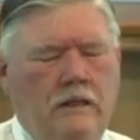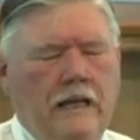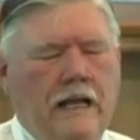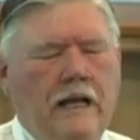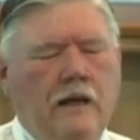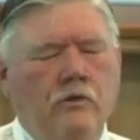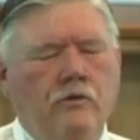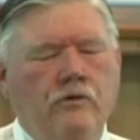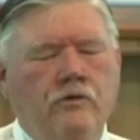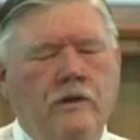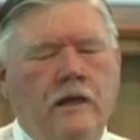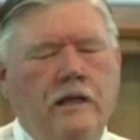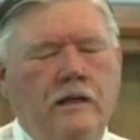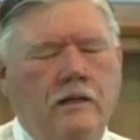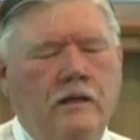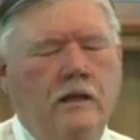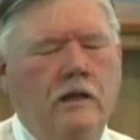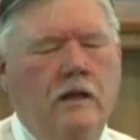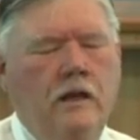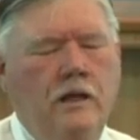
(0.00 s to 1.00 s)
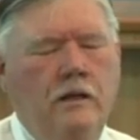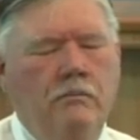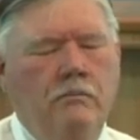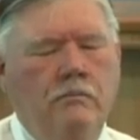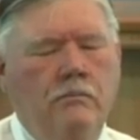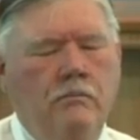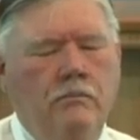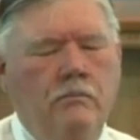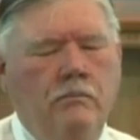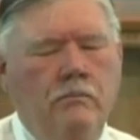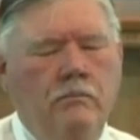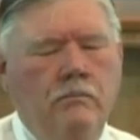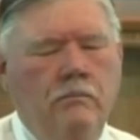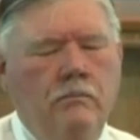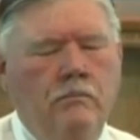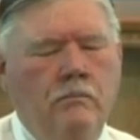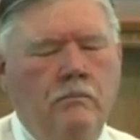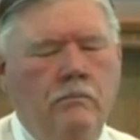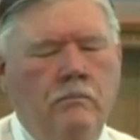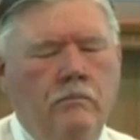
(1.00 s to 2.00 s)
now's that
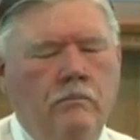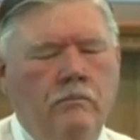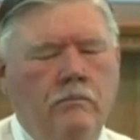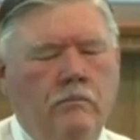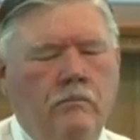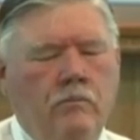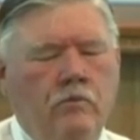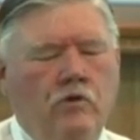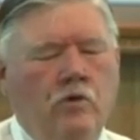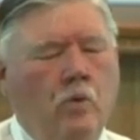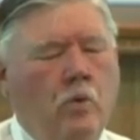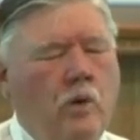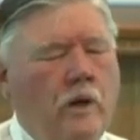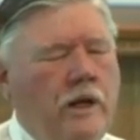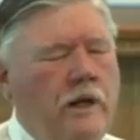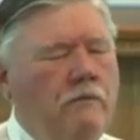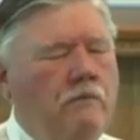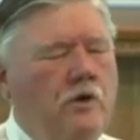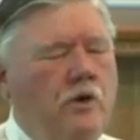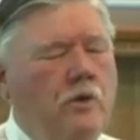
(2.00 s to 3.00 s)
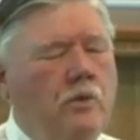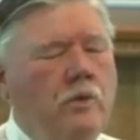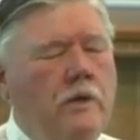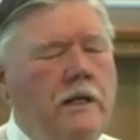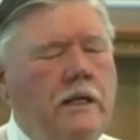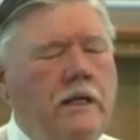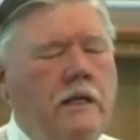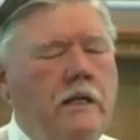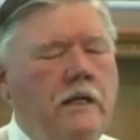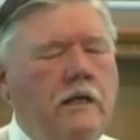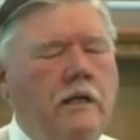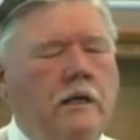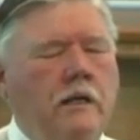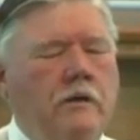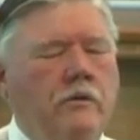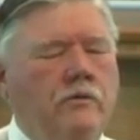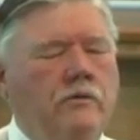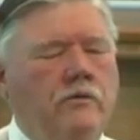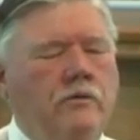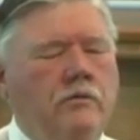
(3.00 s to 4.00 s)
time. So, whatever your need
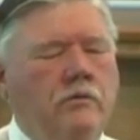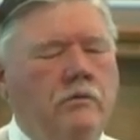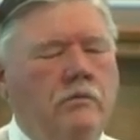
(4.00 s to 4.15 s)
is,